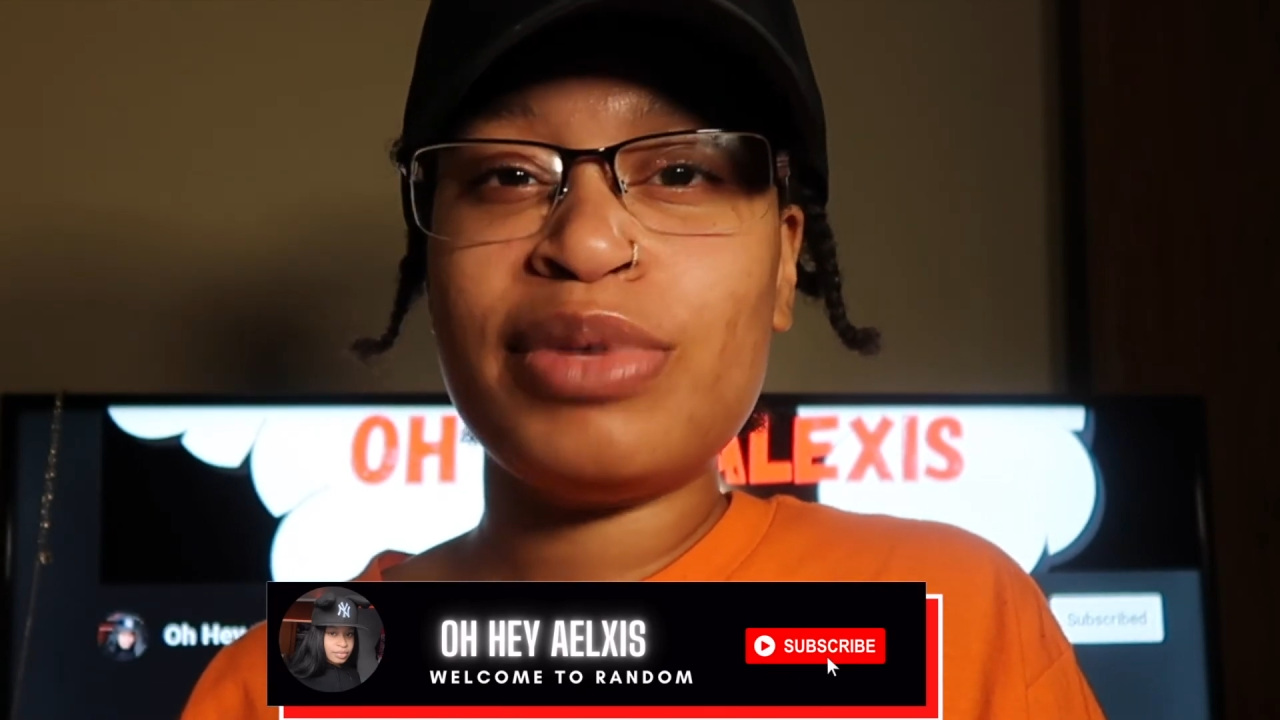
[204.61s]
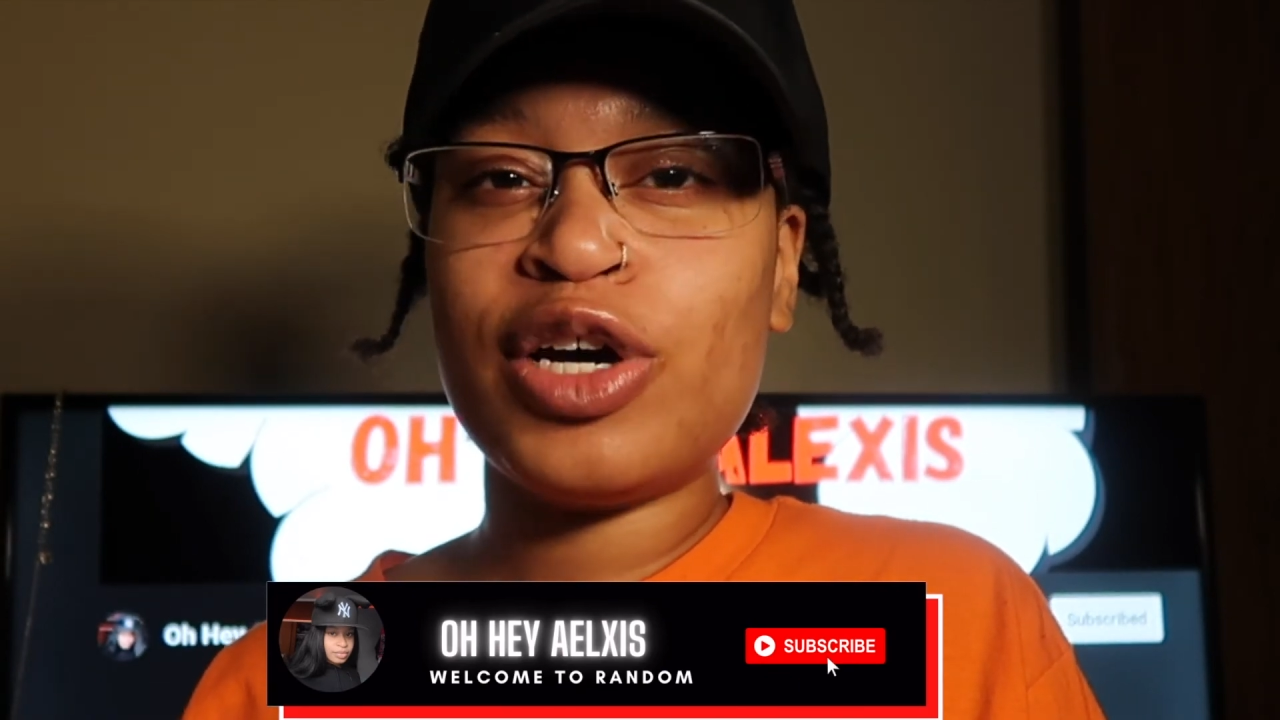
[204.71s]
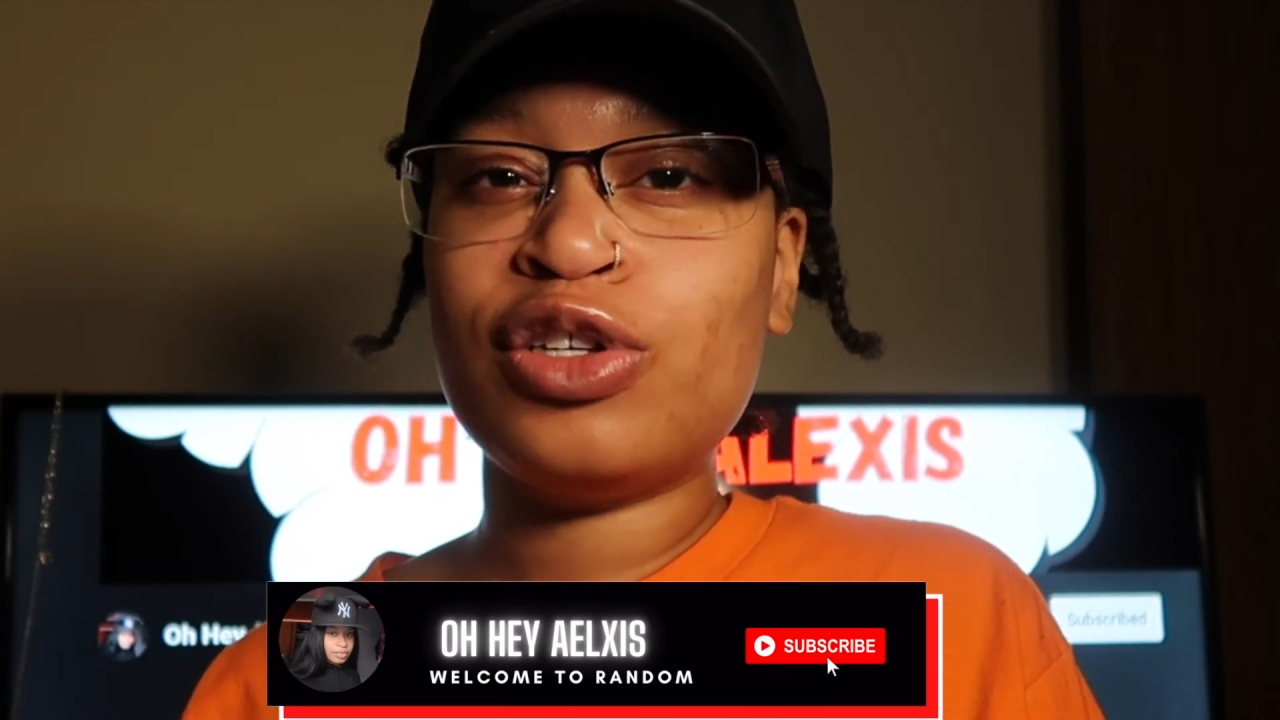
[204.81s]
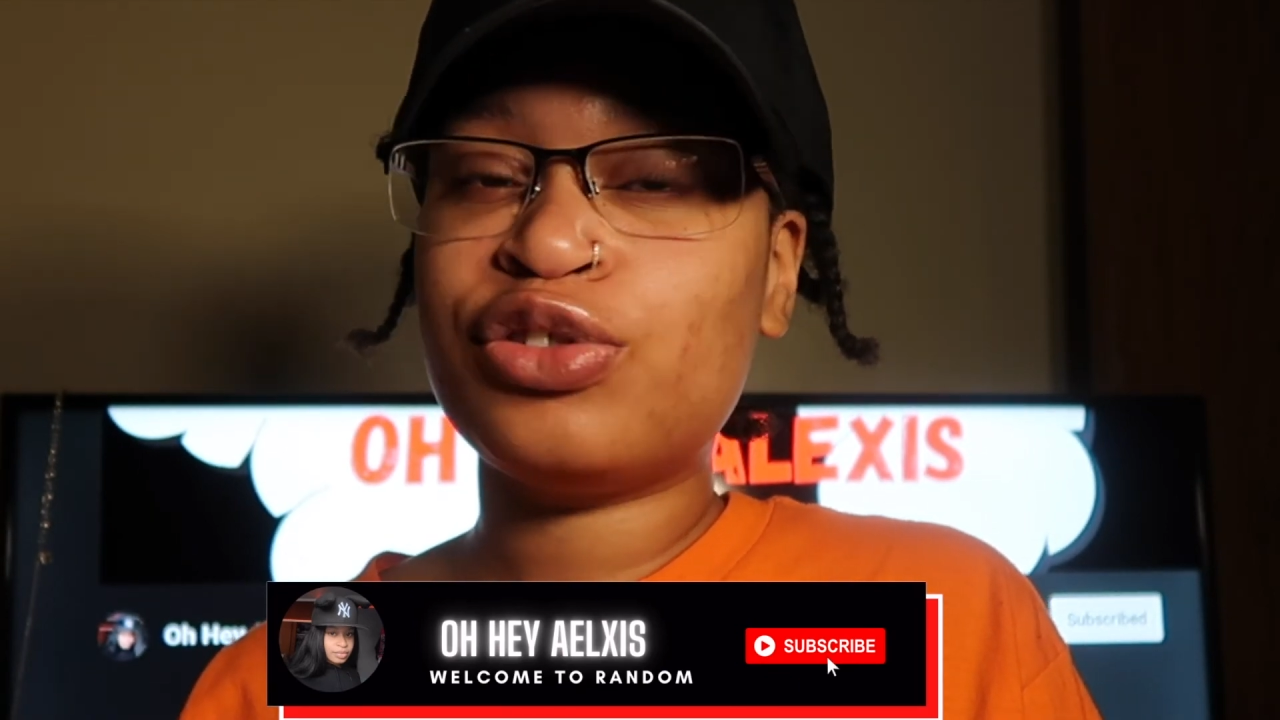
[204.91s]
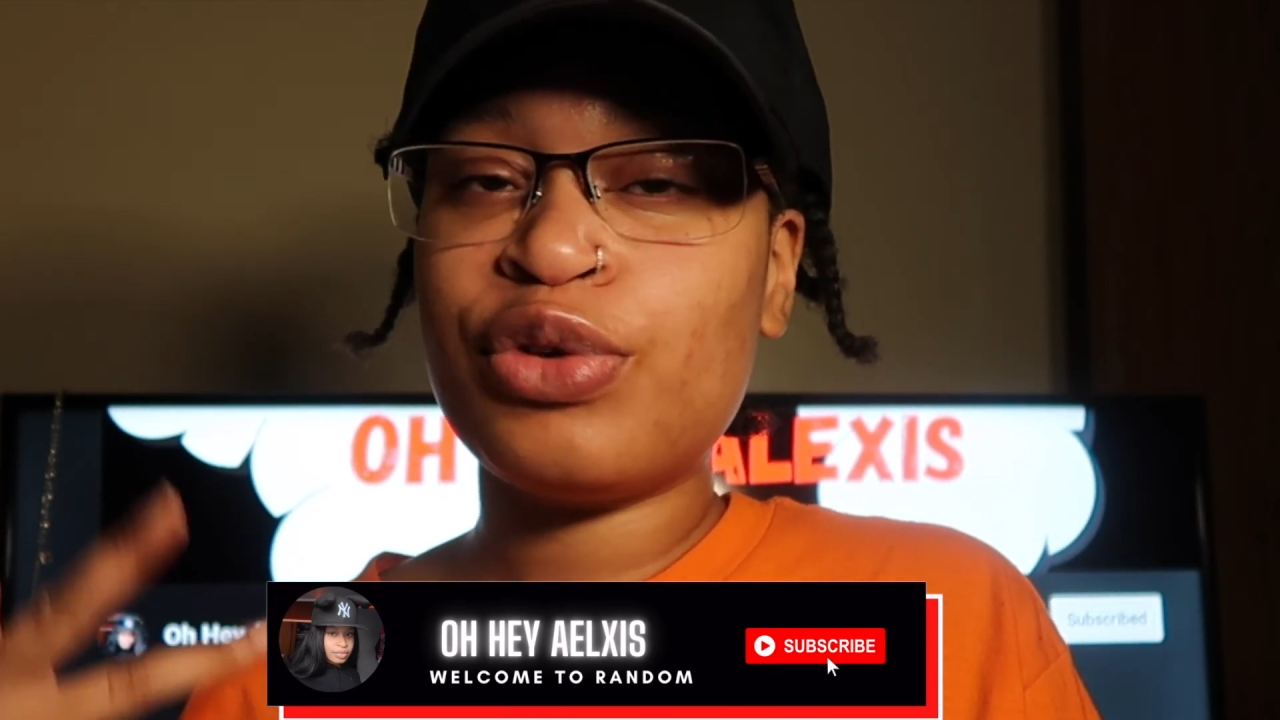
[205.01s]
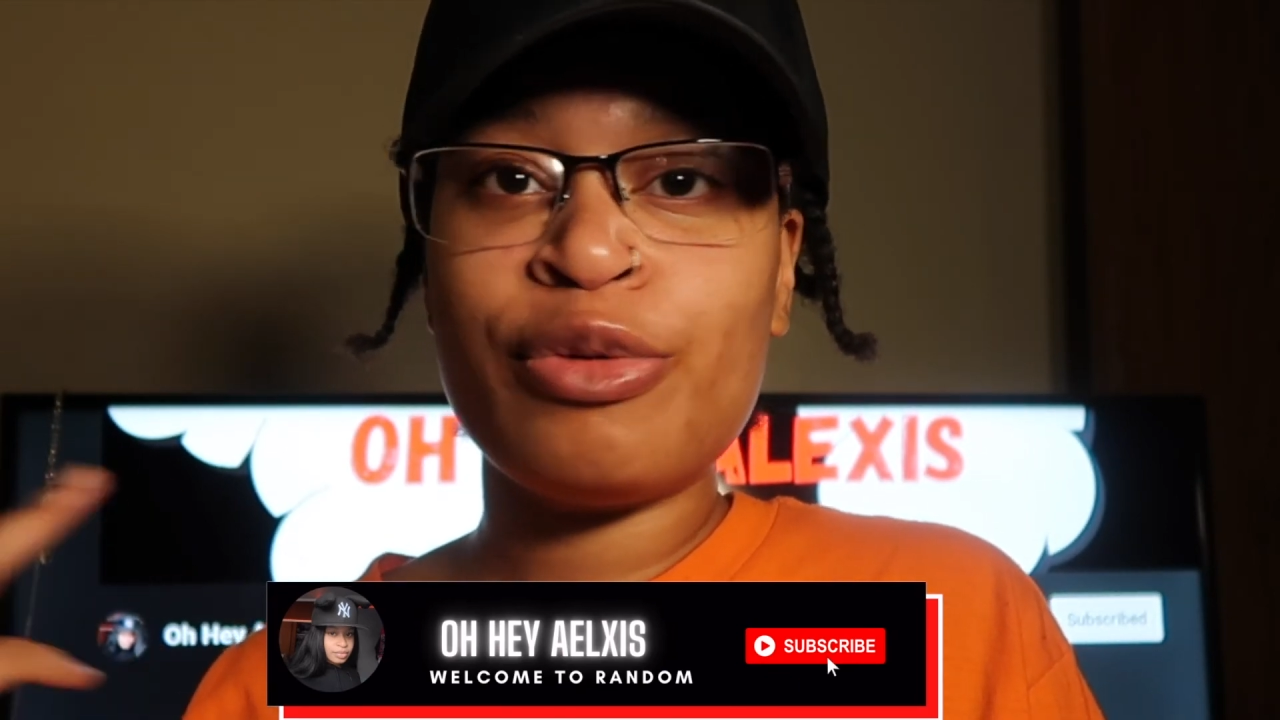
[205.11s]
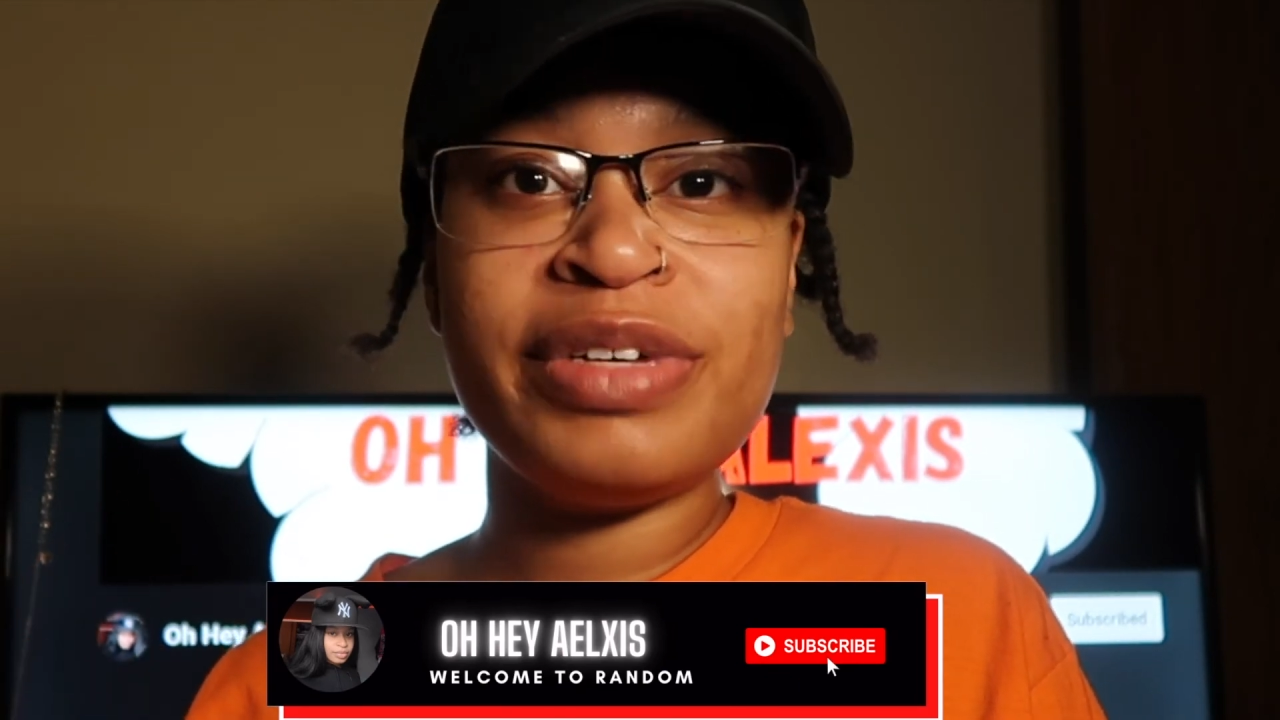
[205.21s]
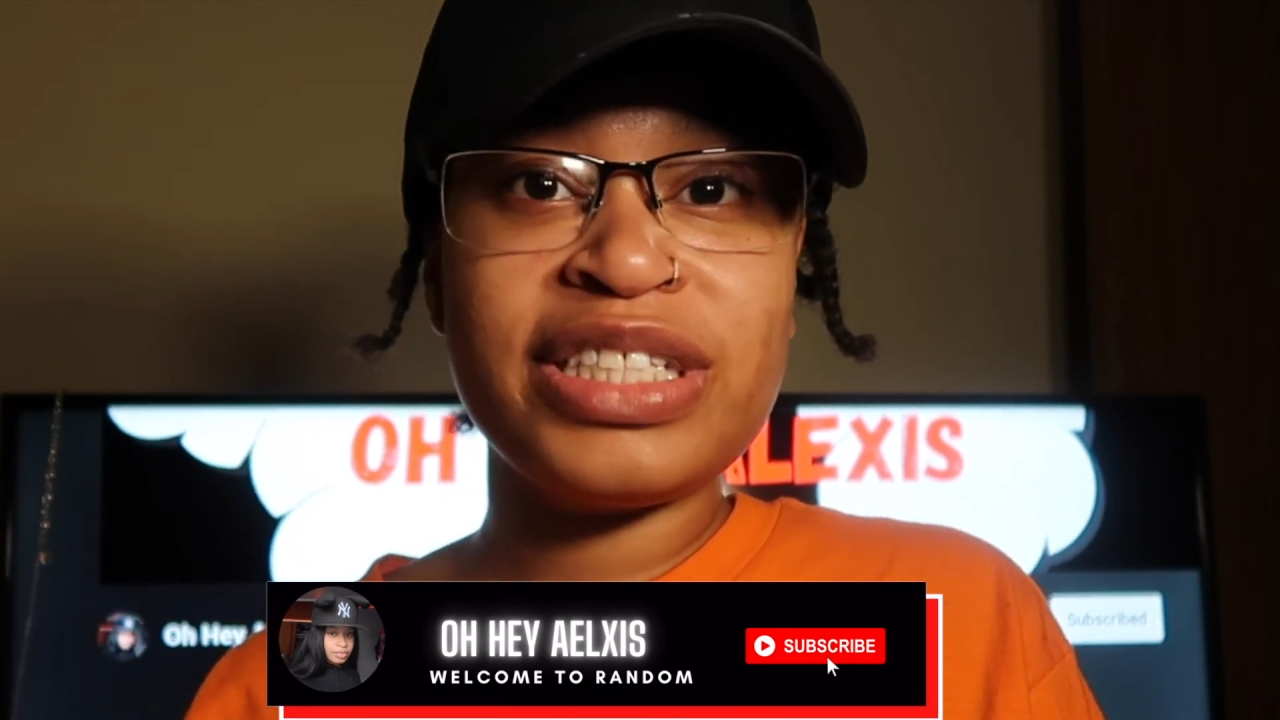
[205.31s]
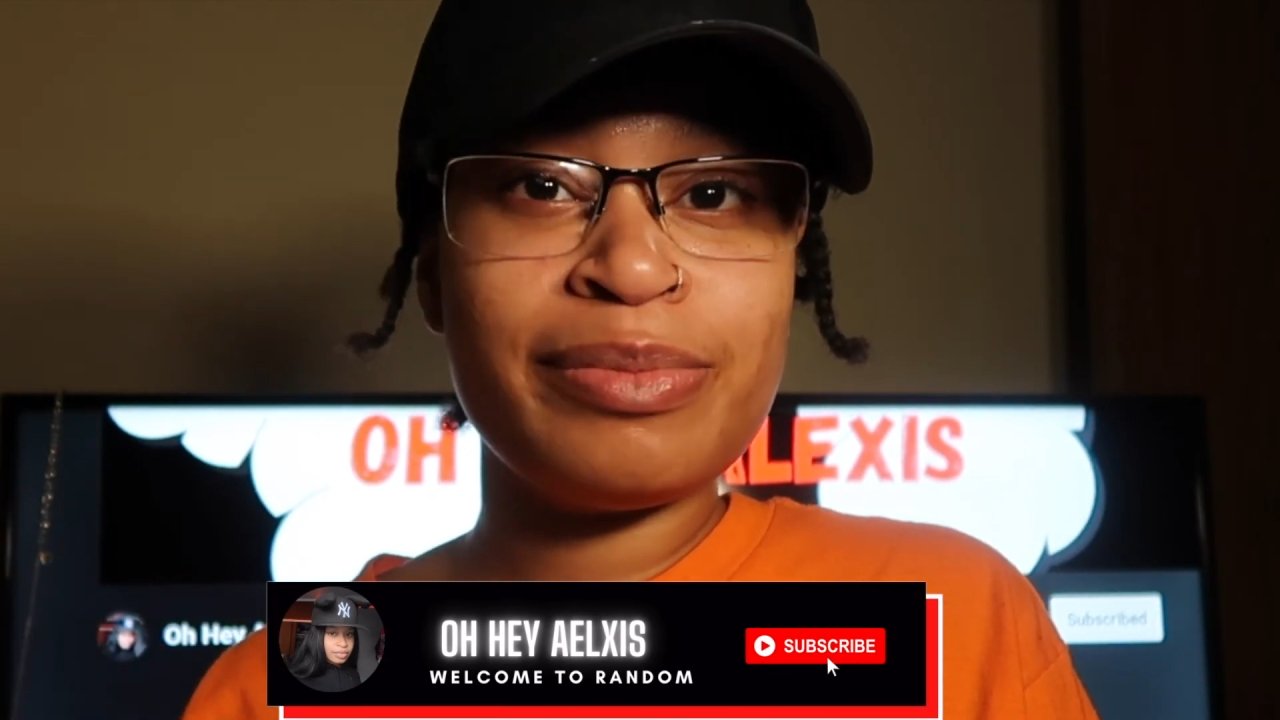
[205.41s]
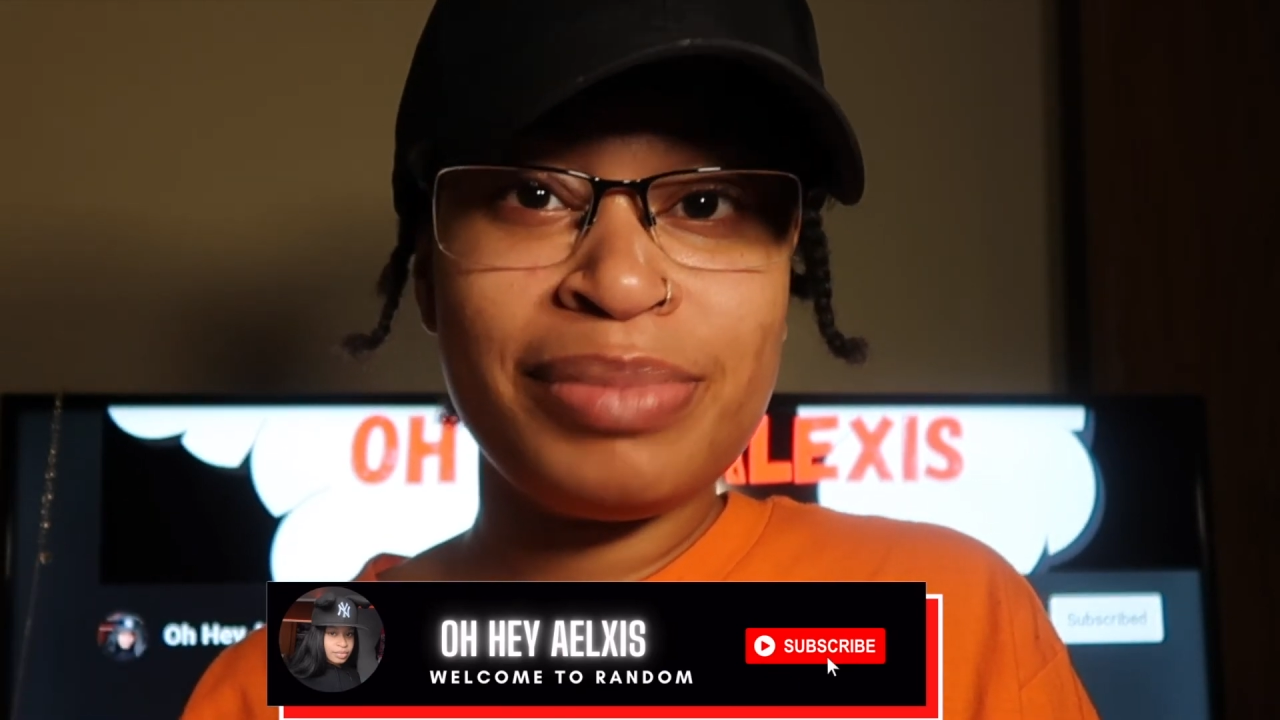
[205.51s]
bell so you don't miss a